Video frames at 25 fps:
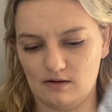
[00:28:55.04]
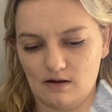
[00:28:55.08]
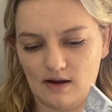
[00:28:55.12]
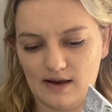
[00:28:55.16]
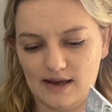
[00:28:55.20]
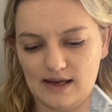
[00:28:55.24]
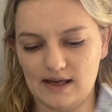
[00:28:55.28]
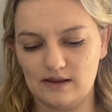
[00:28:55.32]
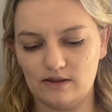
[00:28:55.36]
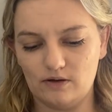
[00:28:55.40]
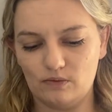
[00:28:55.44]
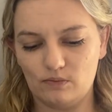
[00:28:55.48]

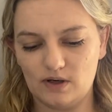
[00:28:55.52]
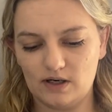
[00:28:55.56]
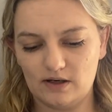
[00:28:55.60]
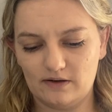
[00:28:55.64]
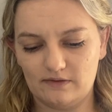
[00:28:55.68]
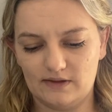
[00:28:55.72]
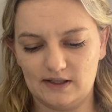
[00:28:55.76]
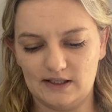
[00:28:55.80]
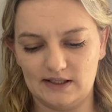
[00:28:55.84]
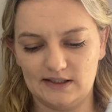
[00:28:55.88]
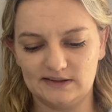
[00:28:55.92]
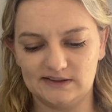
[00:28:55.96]
either one
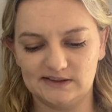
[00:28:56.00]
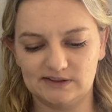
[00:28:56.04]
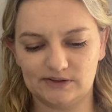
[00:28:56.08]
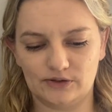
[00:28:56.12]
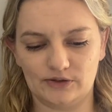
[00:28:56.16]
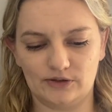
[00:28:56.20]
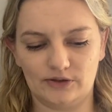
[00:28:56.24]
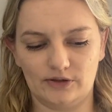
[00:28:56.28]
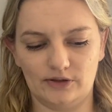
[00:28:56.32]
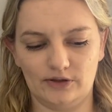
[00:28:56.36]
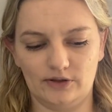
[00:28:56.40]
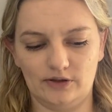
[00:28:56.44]
of these
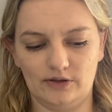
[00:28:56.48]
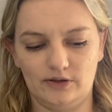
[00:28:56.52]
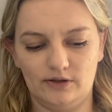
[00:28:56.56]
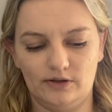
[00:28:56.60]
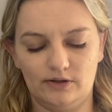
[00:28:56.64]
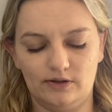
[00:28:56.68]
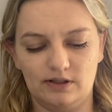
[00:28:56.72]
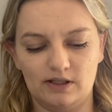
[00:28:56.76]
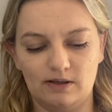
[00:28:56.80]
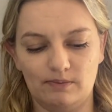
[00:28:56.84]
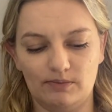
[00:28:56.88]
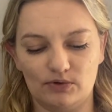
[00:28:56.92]

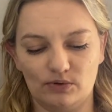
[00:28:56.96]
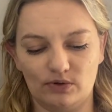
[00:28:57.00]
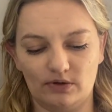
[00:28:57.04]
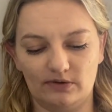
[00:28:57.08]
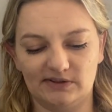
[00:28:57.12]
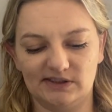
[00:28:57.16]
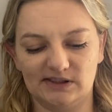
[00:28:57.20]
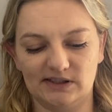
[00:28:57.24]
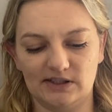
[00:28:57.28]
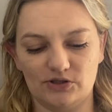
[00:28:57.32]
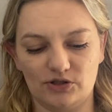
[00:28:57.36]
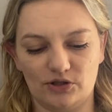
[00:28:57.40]
two number 12
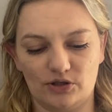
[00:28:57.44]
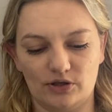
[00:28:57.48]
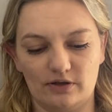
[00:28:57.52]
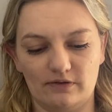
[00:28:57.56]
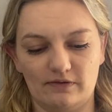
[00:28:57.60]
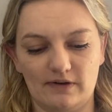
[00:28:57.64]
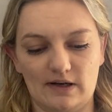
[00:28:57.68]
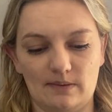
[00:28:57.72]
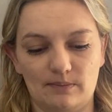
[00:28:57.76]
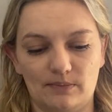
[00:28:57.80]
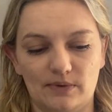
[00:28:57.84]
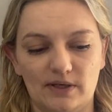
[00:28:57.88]
Stitch Co
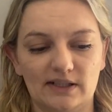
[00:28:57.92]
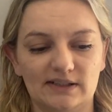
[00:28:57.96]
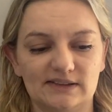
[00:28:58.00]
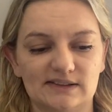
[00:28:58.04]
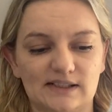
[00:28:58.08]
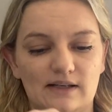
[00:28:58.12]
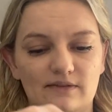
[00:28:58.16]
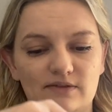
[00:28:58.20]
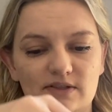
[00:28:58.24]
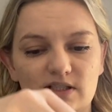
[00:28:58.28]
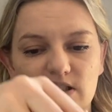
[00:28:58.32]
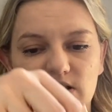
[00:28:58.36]
fabrics. I
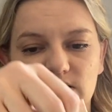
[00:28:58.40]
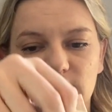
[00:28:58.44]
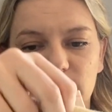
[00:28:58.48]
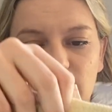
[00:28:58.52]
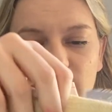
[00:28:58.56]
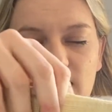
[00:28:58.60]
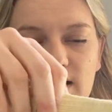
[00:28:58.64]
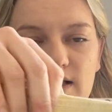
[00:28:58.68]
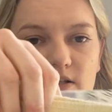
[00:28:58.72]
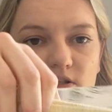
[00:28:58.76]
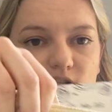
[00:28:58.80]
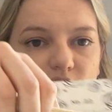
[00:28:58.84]
haven't
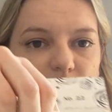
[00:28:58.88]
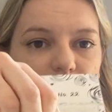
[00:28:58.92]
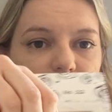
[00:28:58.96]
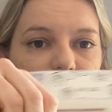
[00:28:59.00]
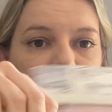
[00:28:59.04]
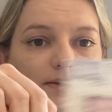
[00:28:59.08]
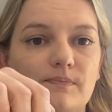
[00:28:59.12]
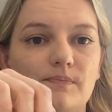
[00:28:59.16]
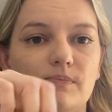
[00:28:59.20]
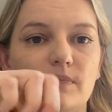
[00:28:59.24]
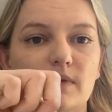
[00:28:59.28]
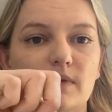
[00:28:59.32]
decided yet.